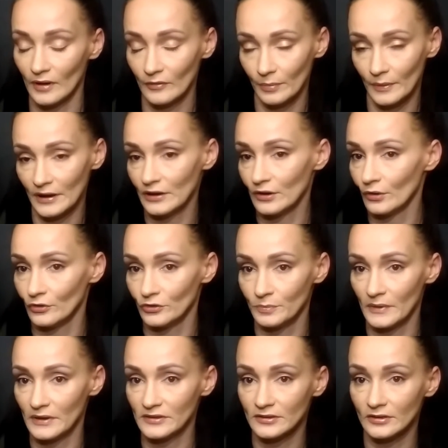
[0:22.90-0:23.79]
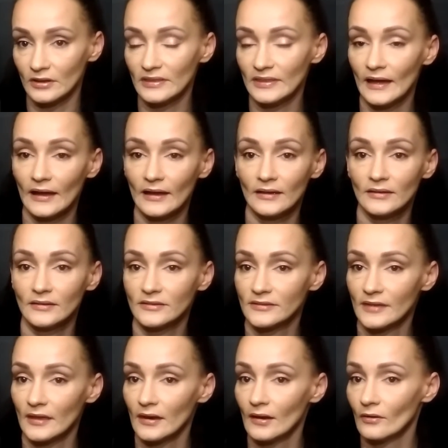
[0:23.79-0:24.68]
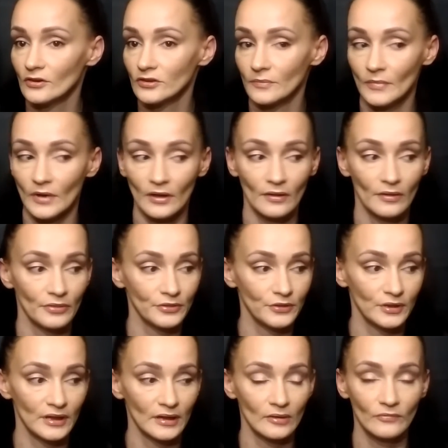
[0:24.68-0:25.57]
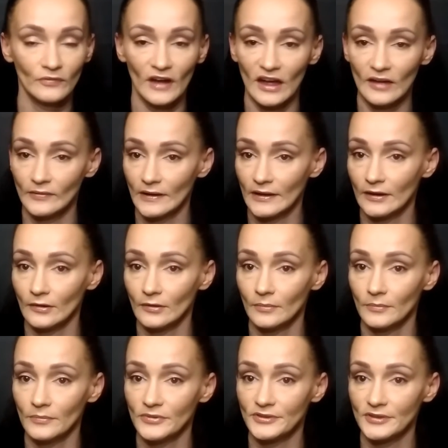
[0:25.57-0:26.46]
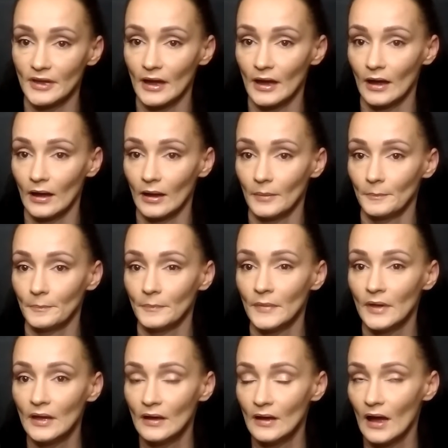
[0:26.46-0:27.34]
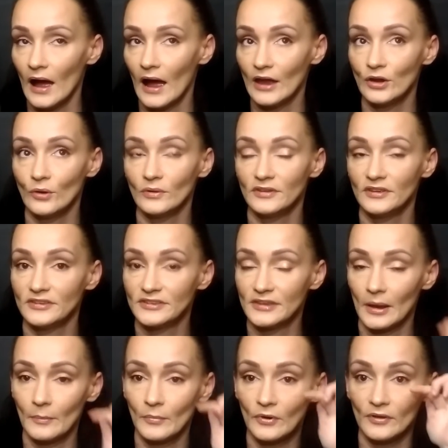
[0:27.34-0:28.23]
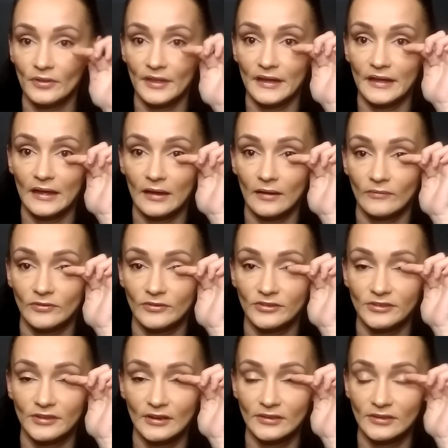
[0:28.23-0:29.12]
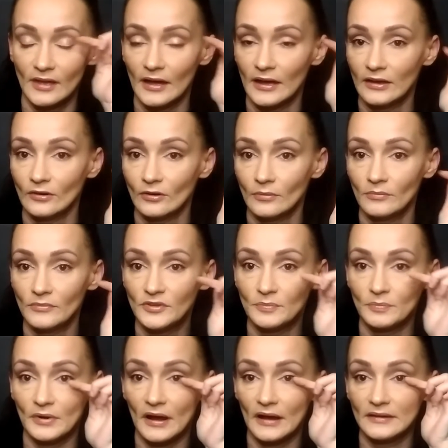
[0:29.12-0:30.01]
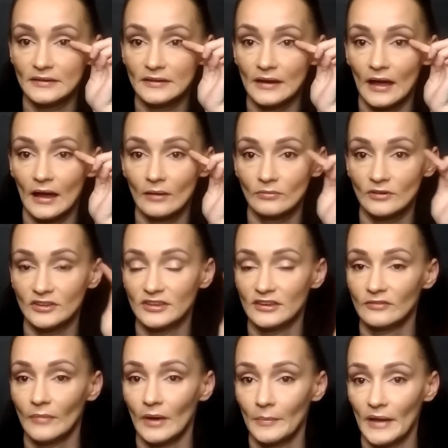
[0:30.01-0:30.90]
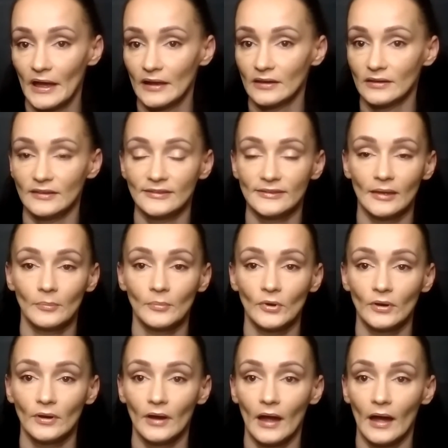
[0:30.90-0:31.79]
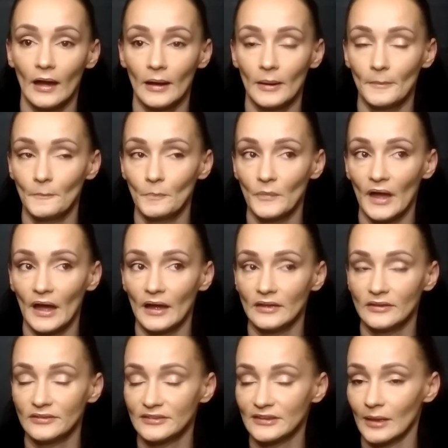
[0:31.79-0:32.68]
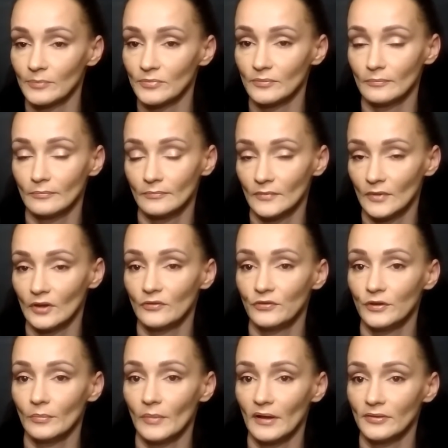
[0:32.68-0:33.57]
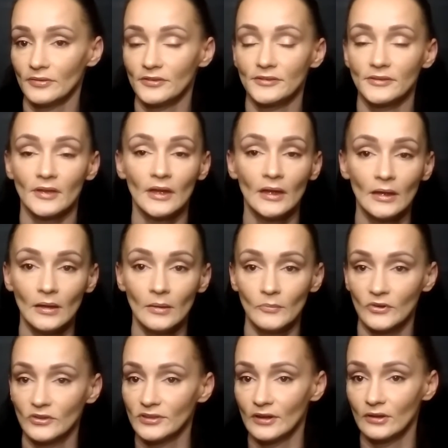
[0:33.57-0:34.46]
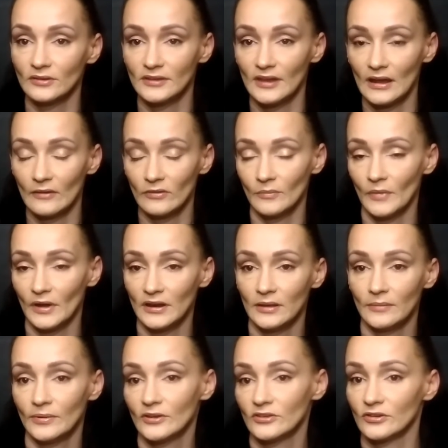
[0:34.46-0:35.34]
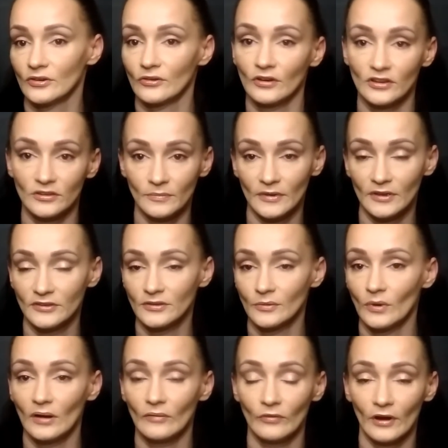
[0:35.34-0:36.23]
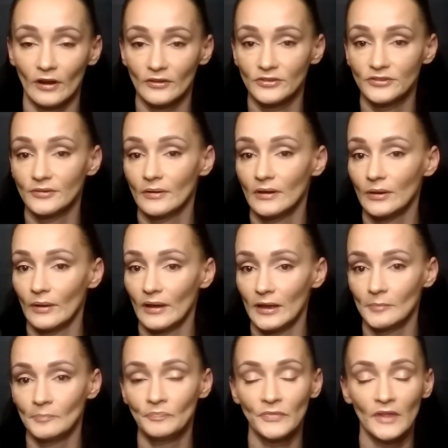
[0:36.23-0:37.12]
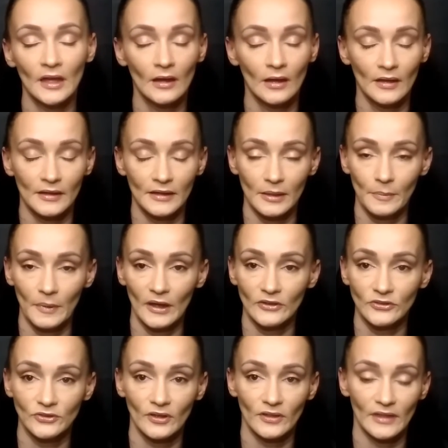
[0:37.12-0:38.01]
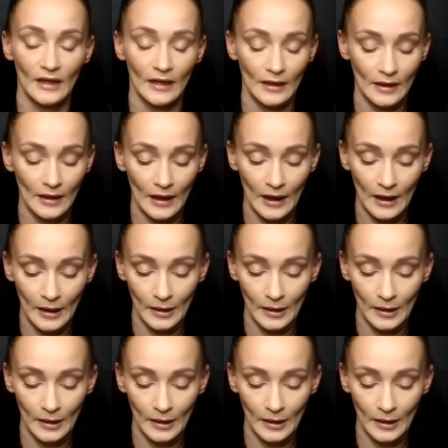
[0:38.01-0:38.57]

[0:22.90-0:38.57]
Everybody knows basically that it's $10 a month. You get 5 items. I know in December they gave 6 items, but I did not receive my bag in December. I skipped a few months because I didn't have the money because of Christmas and whatever else. So anyway, get past all that.